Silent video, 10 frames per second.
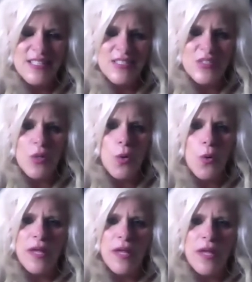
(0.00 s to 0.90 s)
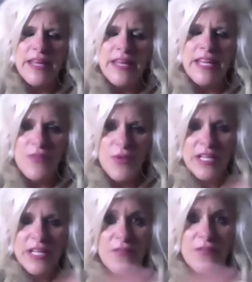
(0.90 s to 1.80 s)
So if you
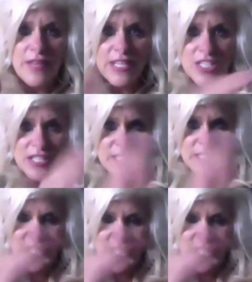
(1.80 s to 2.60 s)
can envision